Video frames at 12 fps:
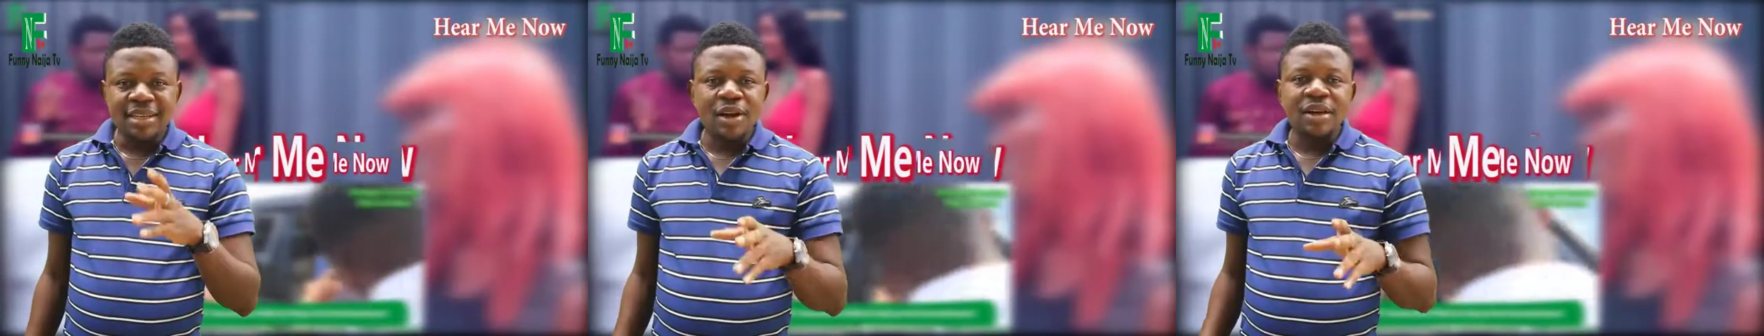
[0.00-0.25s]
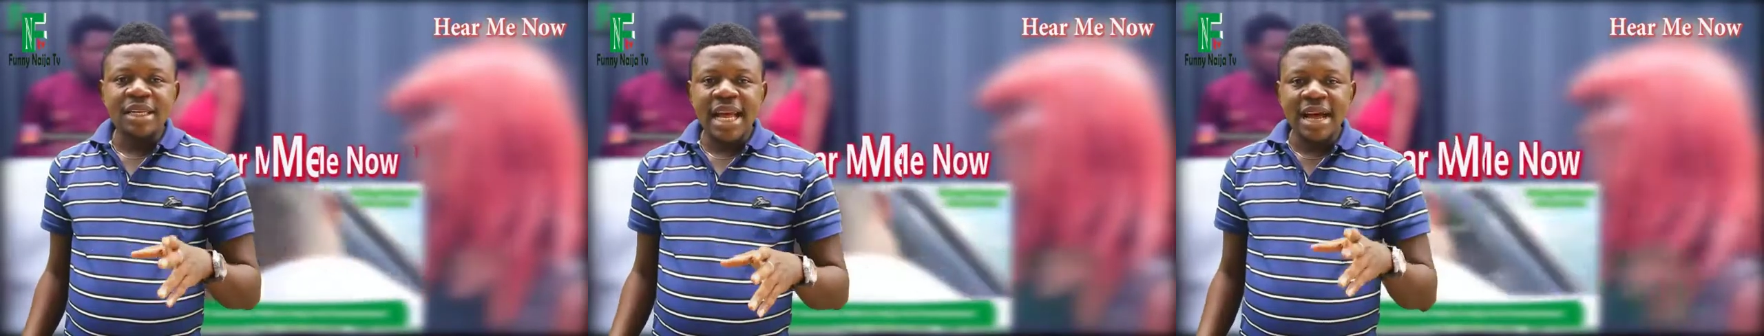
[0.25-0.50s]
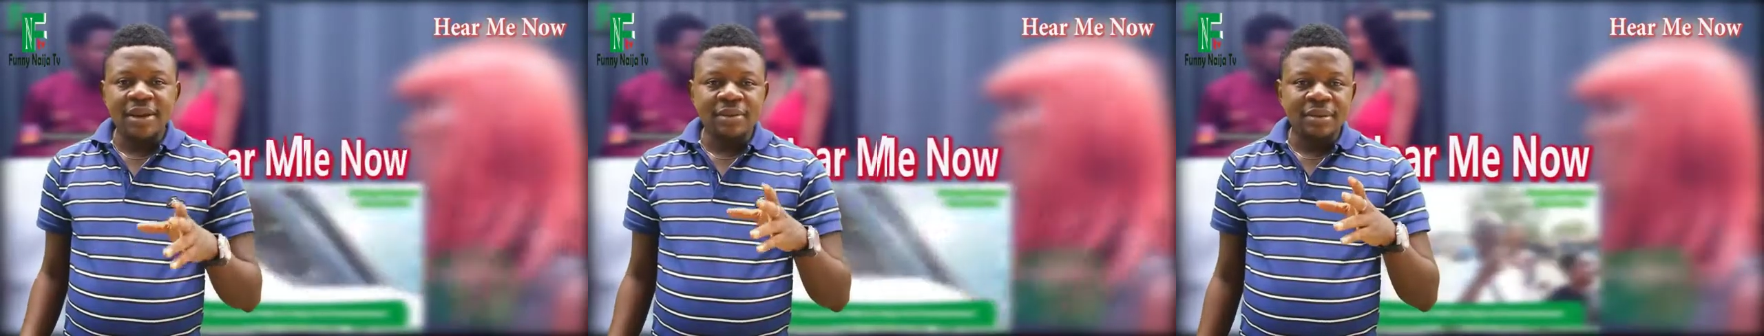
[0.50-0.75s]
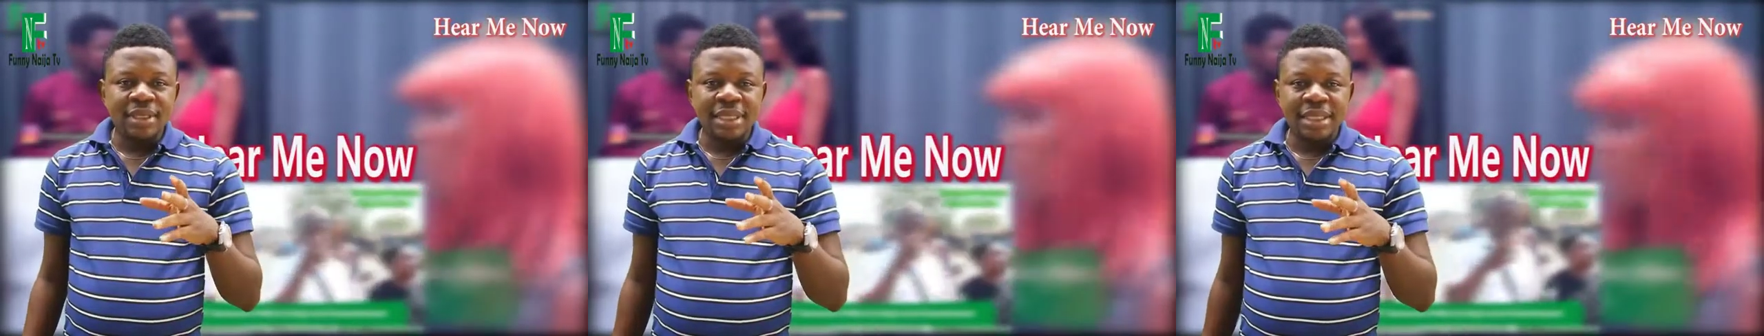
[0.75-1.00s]

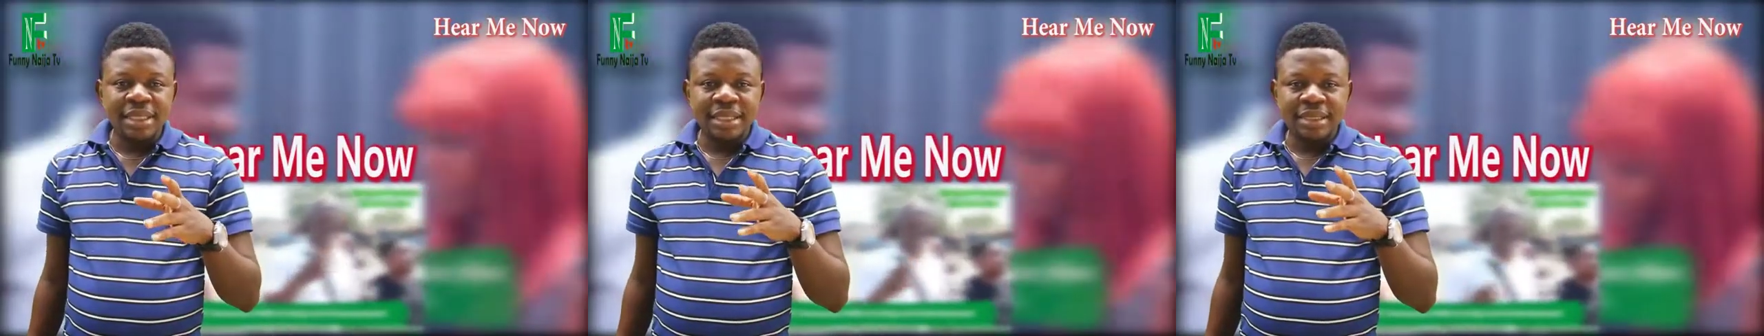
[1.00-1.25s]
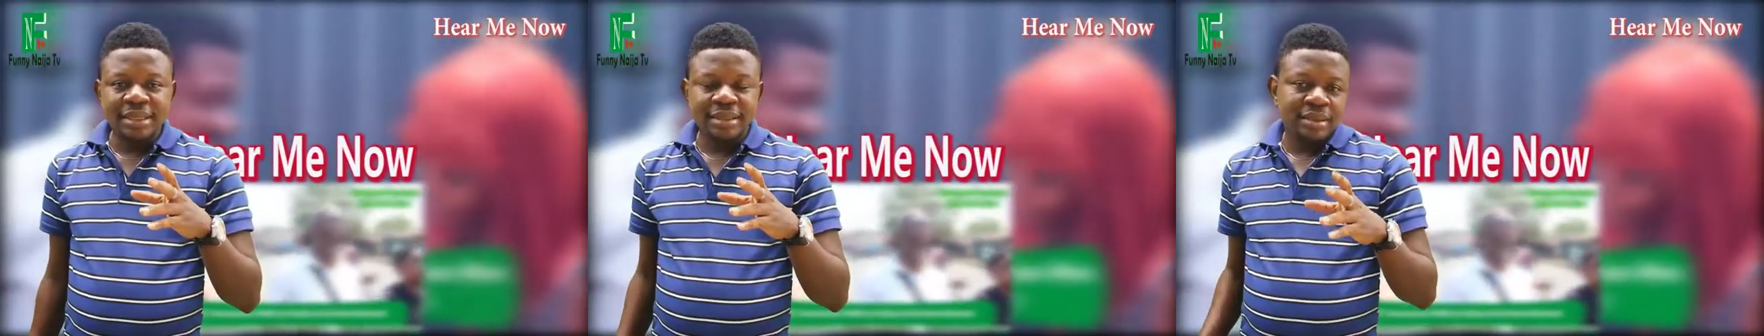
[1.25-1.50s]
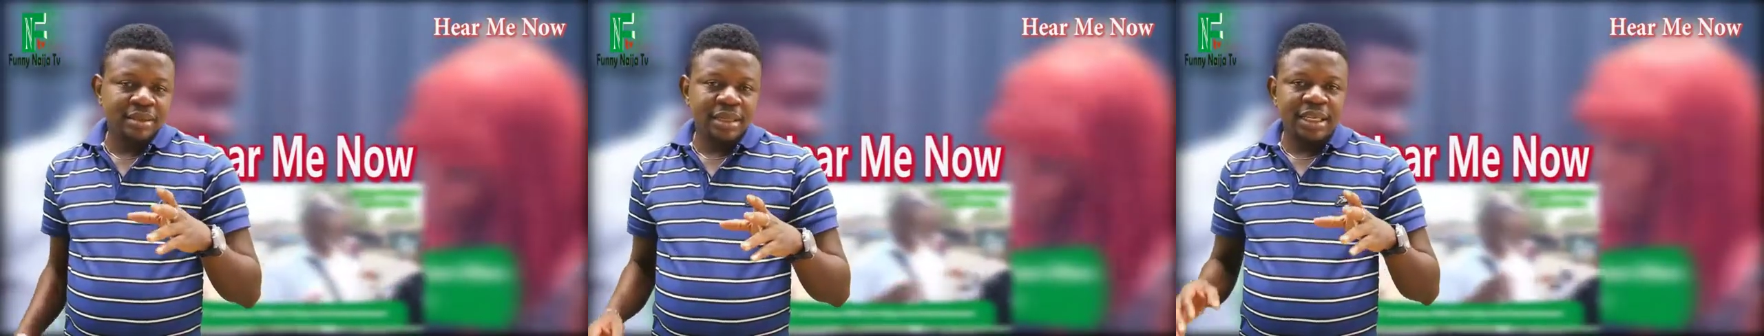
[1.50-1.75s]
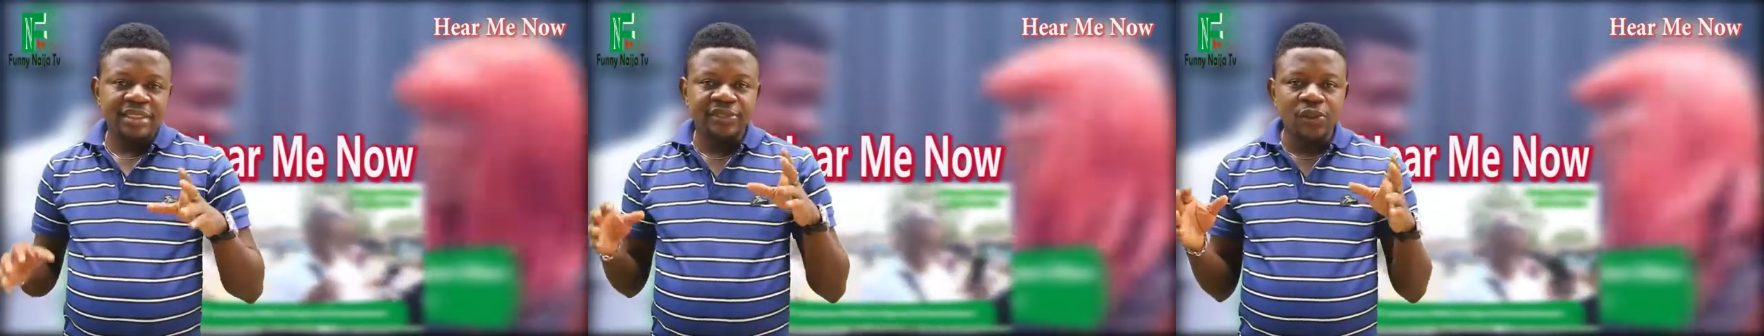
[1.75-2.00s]
lockdown
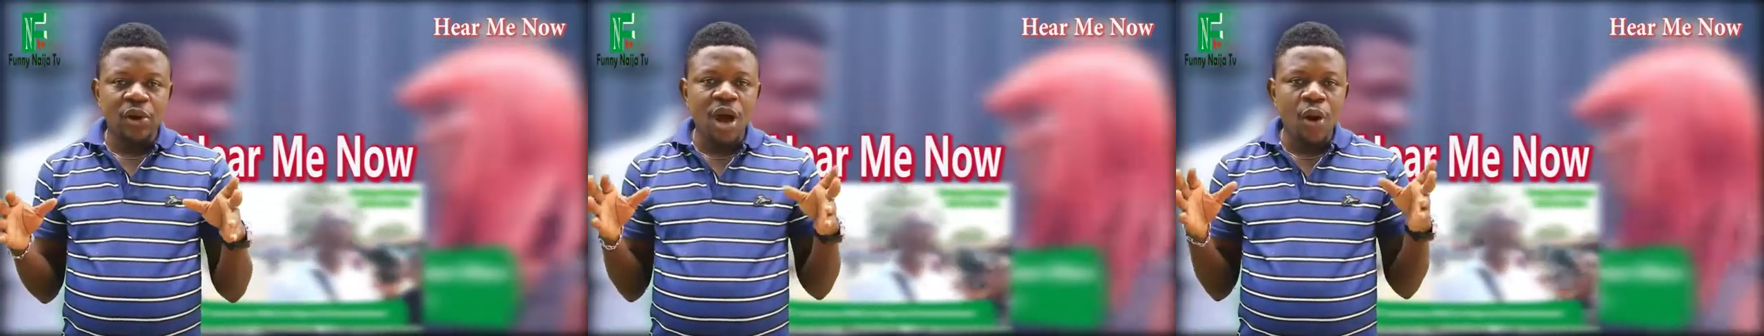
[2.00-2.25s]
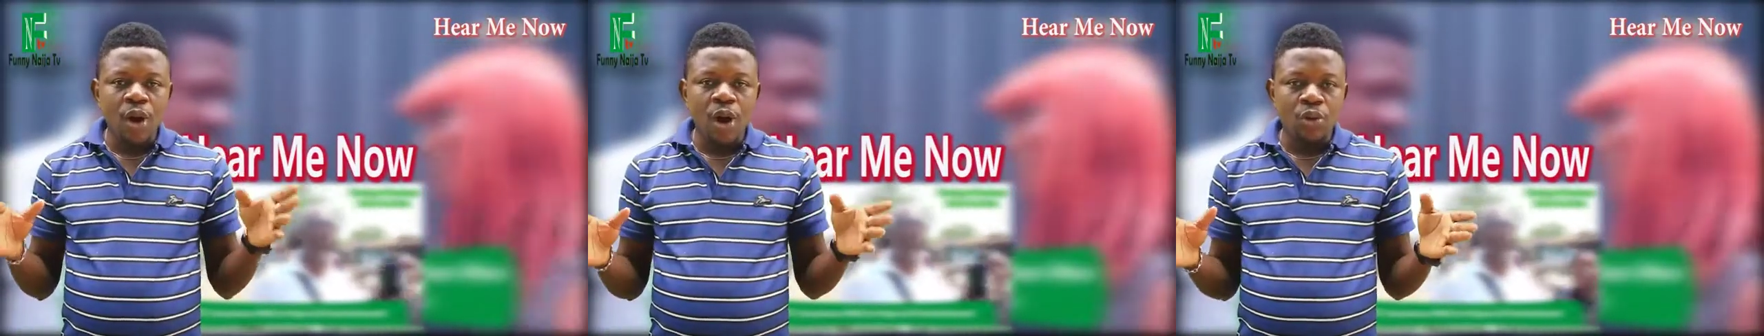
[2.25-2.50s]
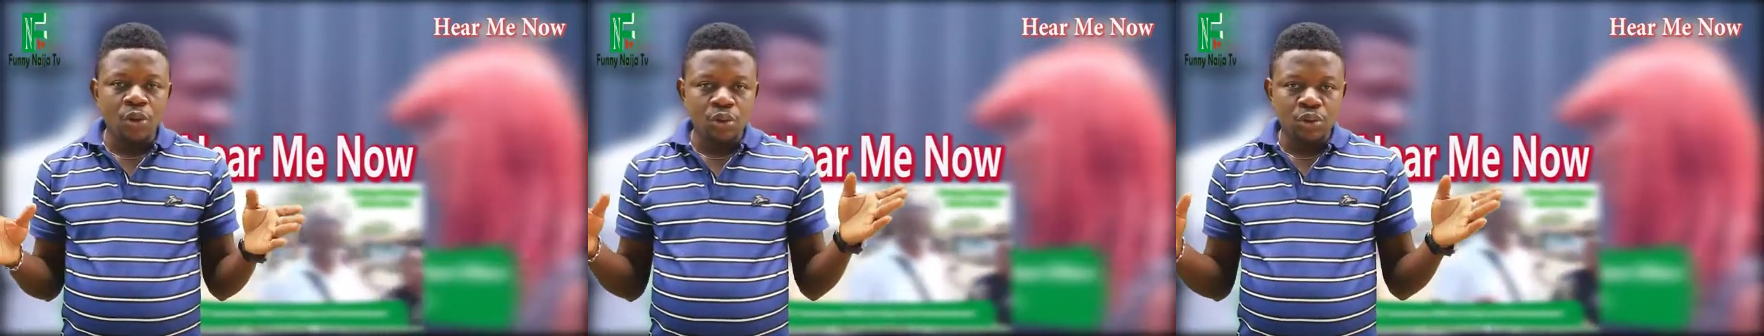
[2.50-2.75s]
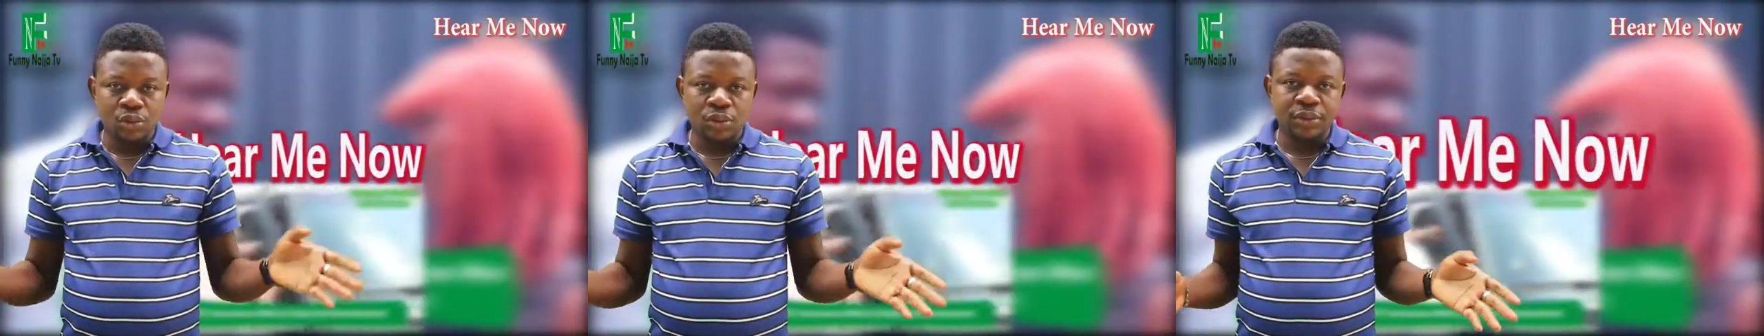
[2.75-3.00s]
is for our own
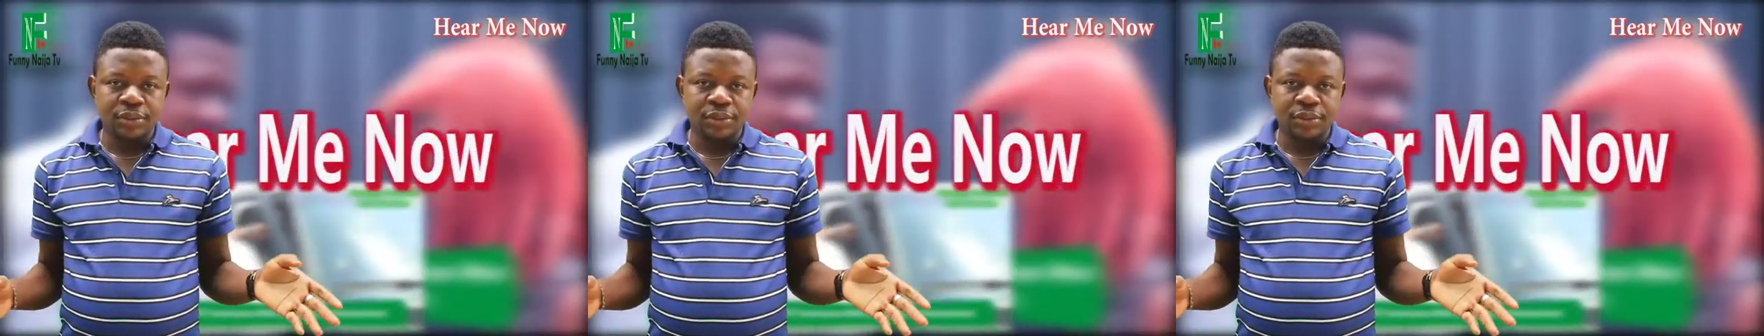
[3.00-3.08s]
good.